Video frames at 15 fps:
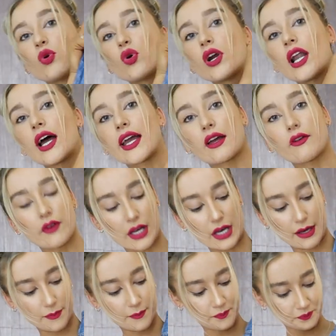more like of
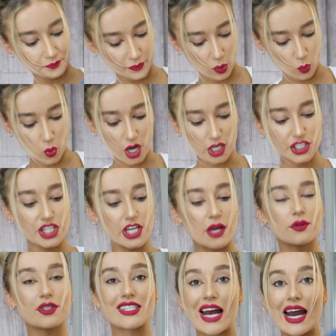a washed
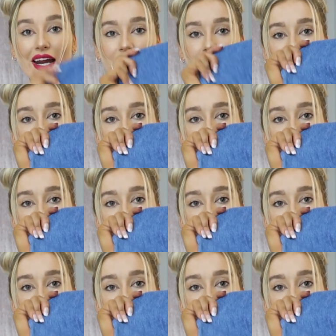out dark